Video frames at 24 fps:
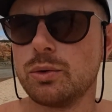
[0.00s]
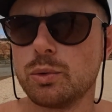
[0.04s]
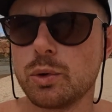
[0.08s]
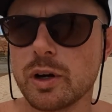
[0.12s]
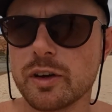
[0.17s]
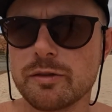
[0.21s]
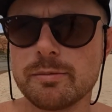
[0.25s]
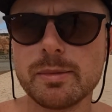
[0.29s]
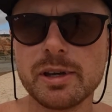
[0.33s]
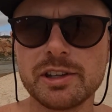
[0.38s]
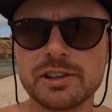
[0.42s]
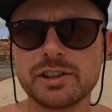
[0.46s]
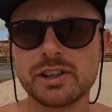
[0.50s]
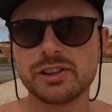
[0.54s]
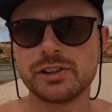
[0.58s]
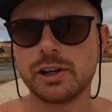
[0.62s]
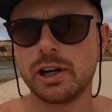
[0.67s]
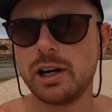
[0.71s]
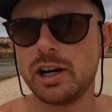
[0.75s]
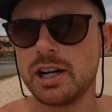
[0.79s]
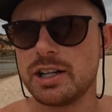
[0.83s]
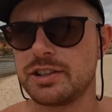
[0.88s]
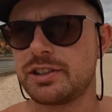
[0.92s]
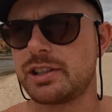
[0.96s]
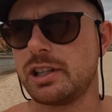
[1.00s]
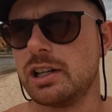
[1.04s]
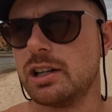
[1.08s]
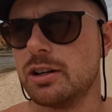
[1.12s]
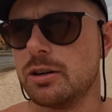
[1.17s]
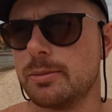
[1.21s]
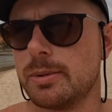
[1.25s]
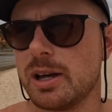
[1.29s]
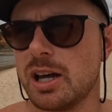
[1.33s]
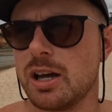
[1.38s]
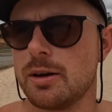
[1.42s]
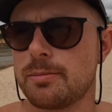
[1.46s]
We've missed the tides a
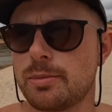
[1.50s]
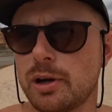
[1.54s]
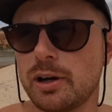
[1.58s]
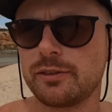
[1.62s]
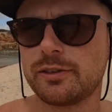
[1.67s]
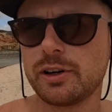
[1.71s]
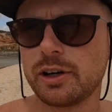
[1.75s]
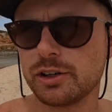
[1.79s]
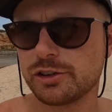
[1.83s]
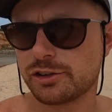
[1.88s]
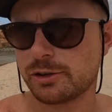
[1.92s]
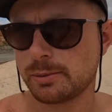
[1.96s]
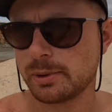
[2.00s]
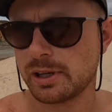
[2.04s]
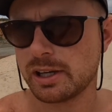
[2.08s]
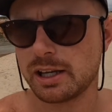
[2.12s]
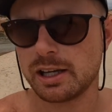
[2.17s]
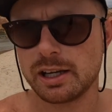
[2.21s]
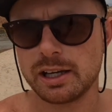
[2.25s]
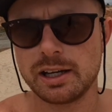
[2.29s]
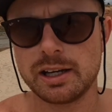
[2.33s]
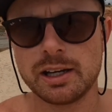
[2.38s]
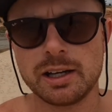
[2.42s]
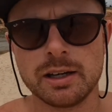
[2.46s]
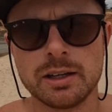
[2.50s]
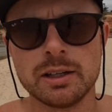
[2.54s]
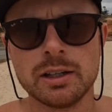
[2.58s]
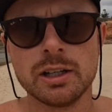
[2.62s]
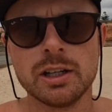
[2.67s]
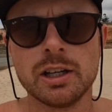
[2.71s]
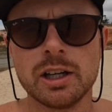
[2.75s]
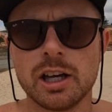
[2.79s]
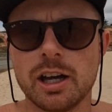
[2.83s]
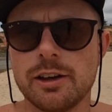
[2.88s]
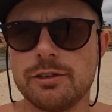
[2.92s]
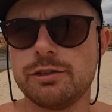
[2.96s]
little bit, but if I was to be here
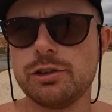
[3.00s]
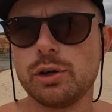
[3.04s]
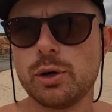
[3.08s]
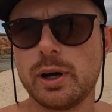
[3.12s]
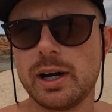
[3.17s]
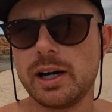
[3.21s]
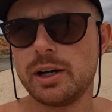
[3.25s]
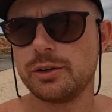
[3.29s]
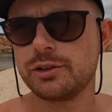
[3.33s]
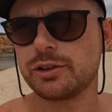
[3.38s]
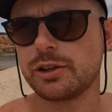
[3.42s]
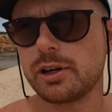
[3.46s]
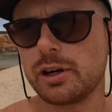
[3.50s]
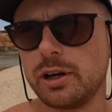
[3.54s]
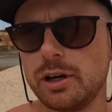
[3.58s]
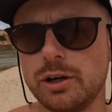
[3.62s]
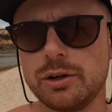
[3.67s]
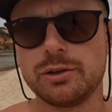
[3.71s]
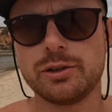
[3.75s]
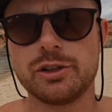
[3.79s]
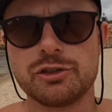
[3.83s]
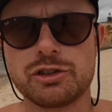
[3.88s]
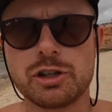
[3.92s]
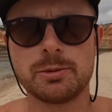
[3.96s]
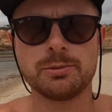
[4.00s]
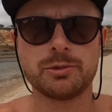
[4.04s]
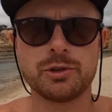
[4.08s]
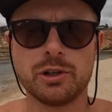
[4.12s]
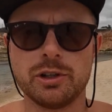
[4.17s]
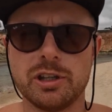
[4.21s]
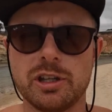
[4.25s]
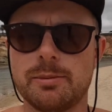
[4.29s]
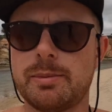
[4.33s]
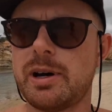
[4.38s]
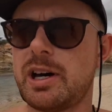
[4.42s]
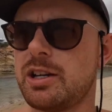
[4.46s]
a few hours ago and I jumped
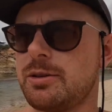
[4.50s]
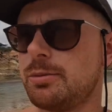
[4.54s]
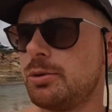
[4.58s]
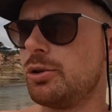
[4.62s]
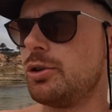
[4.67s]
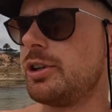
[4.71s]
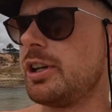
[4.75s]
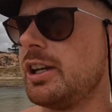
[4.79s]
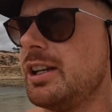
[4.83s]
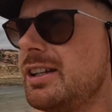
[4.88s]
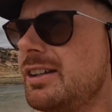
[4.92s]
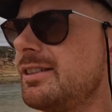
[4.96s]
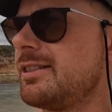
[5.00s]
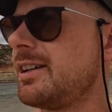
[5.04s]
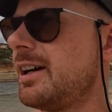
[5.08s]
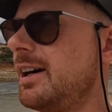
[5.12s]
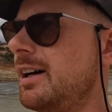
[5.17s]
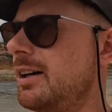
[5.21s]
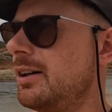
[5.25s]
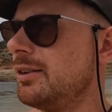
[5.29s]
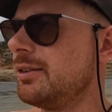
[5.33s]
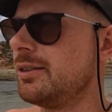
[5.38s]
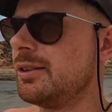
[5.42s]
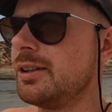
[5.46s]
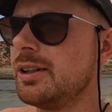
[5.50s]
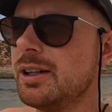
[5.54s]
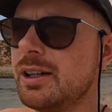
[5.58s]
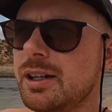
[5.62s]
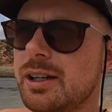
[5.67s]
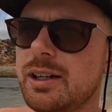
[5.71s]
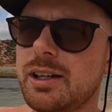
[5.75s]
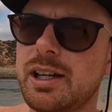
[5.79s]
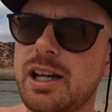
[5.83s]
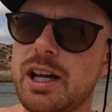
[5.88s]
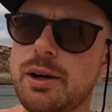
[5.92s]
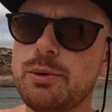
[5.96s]
on the paddleboard in the town,
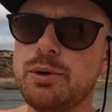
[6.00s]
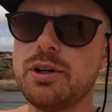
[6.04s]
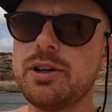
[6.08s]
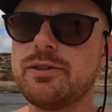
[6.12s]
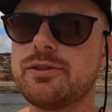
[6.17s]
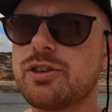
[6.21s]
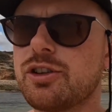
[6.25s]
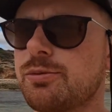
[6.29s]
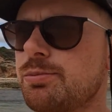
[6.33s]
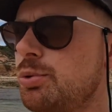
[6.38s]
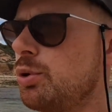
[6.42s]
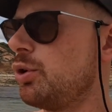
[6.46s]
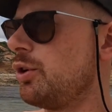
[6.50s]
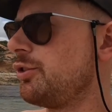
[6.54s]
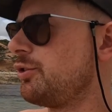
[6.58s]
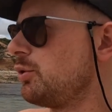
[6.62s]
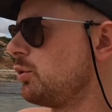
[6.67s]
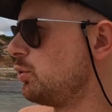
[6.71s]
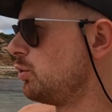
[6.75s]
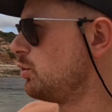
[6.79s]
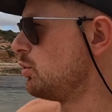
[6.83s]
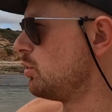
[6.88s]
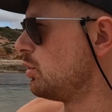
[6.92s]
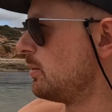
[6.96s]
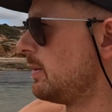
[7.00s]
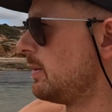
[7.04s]
it would have just brought us all